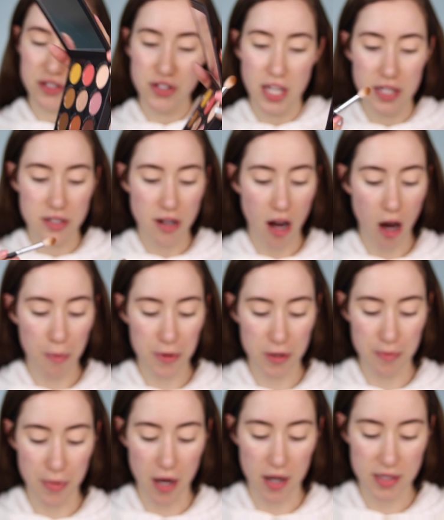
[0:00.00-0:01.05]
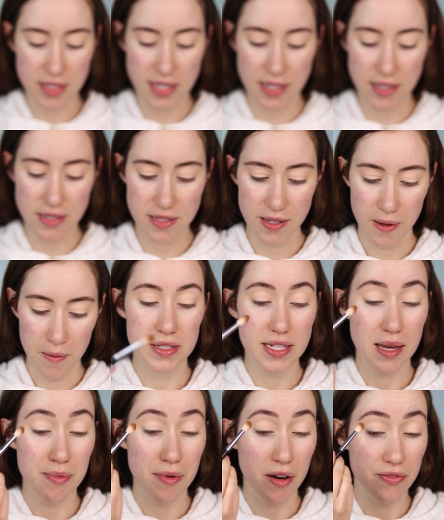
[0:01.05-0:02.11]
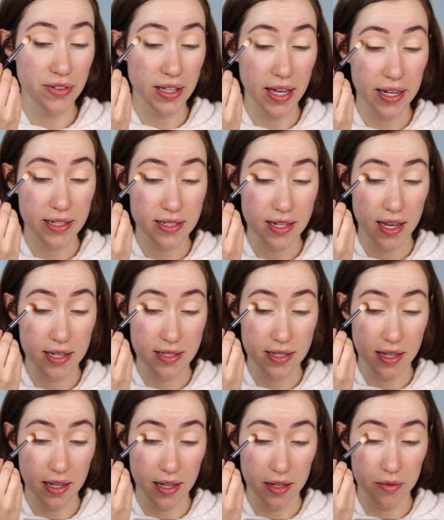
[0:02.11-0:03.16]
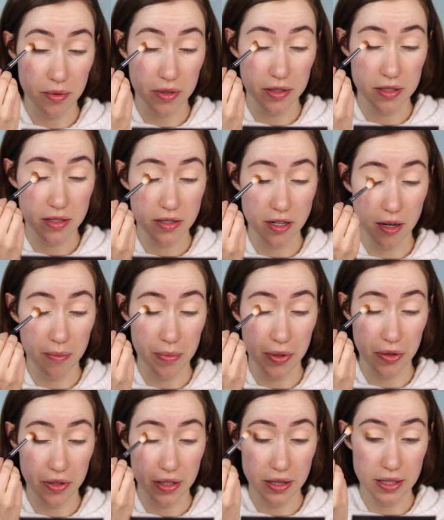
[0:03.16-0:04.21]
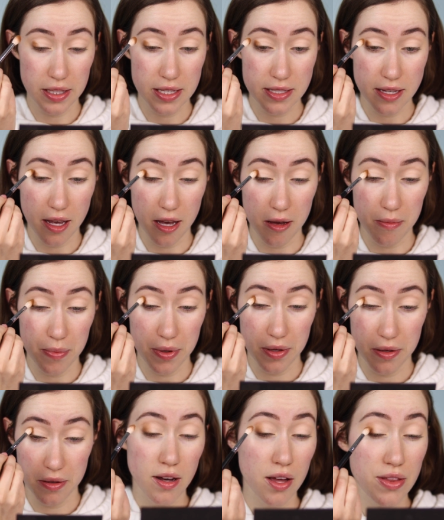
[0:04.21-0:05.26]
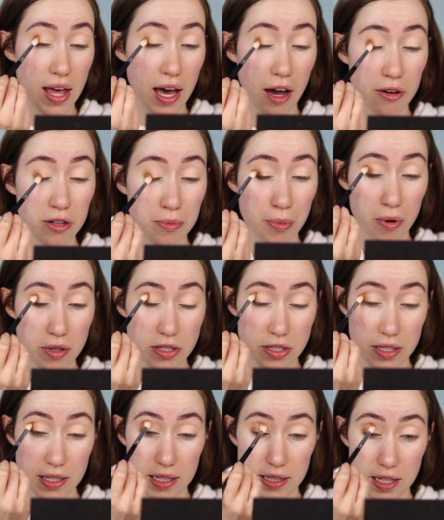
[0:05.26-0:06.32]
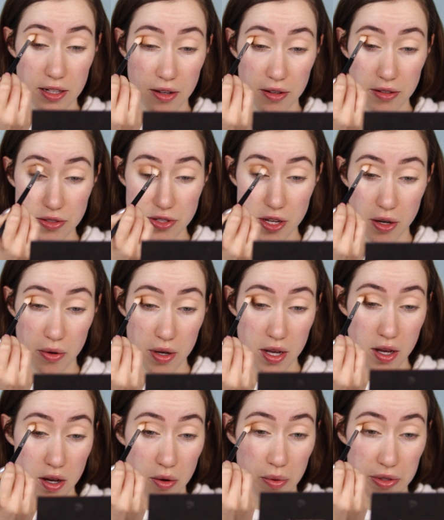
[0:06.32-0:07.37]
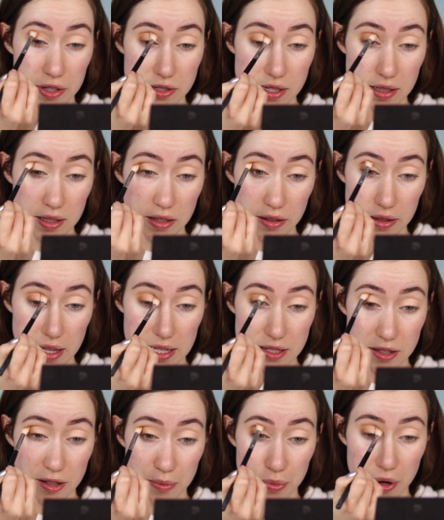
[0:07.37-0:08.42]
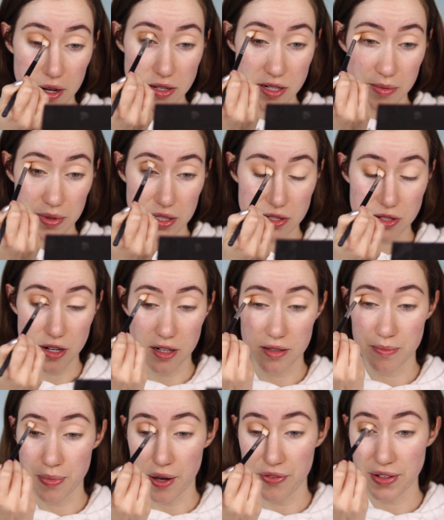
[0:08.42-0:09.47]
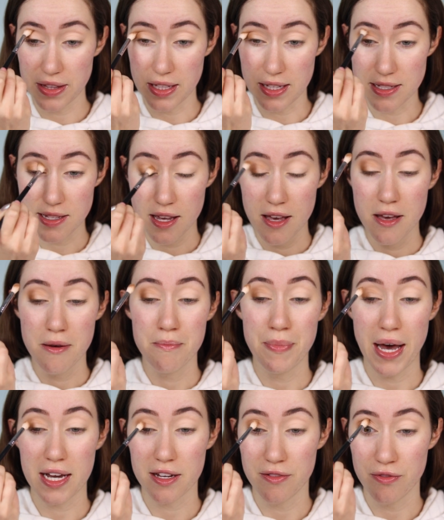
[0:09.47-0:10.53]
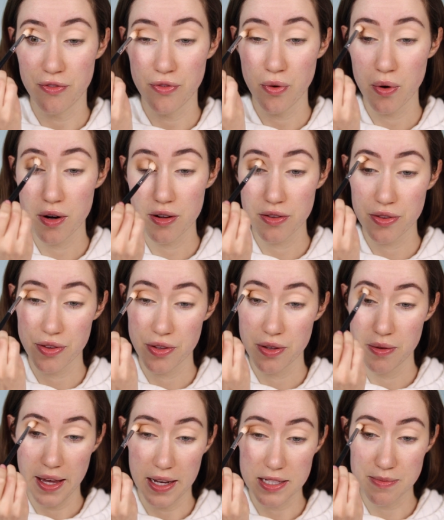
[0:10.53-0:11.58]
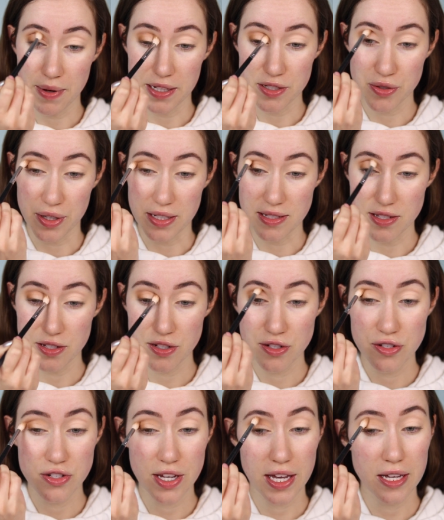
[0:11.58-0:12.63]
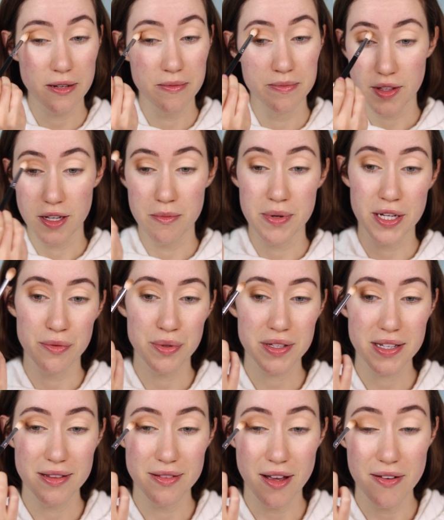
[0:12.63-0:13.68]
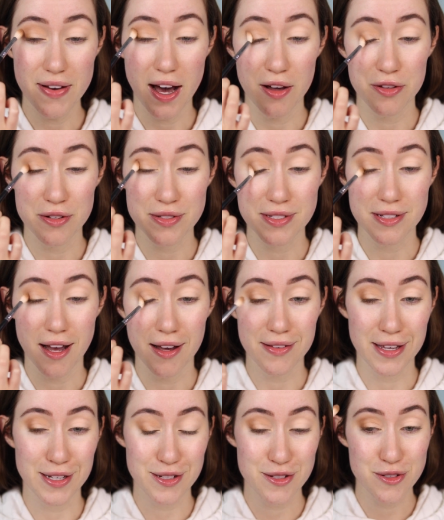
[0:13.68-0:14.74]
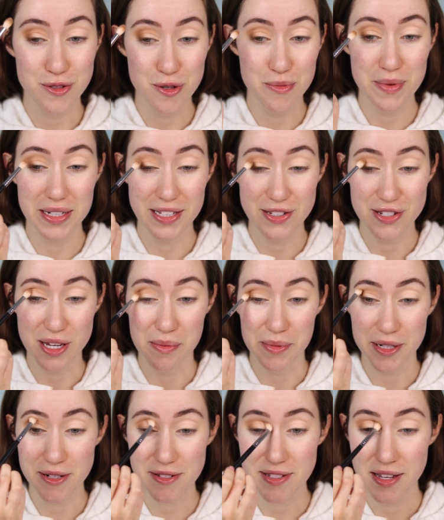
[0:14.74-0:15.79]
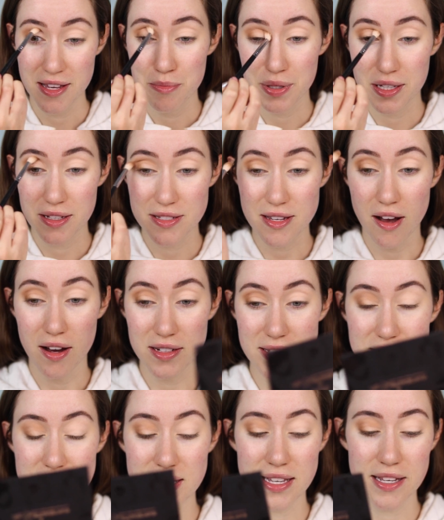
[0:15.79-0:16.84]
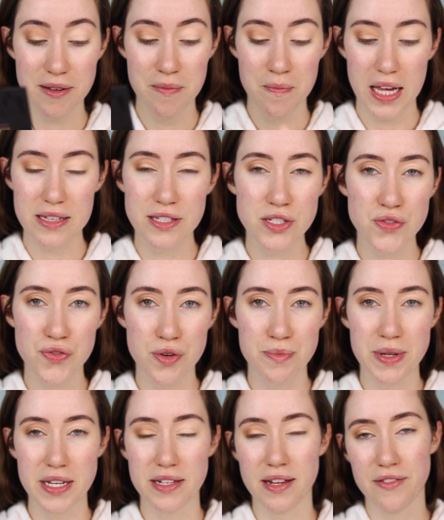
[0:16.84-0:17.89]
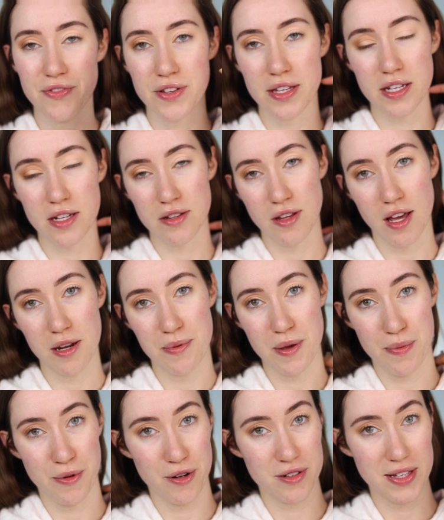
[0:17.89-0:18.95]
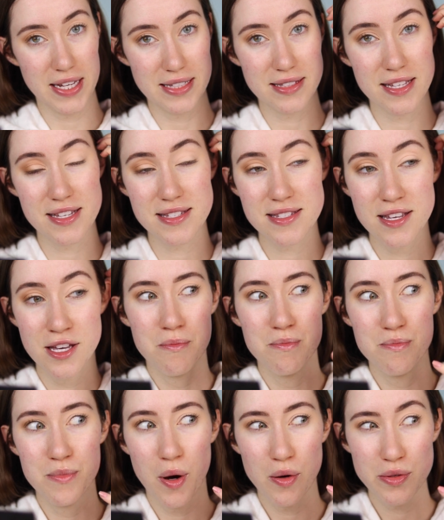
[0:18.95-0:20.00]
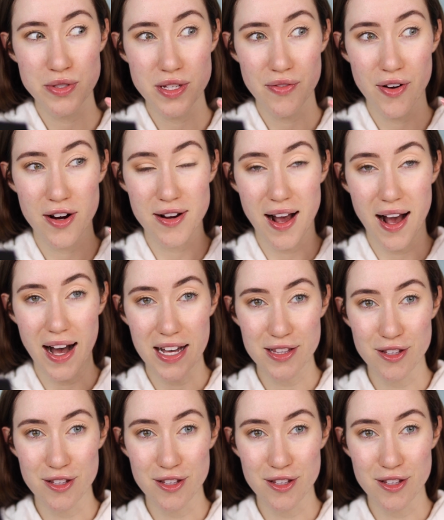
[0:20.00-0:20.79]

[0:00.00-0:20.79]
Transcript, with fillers: shade Copper Boxes, tap off the excess, and we're gonna start building this up on the outer portion, and then also when there's a little less on the brush, I'm gonna start buffing this back and forth as my transition shade. Um, but I really love how there's not like too many shimmers, because honestly, at least for me, and I feel like a lot of people are like this, most of our eye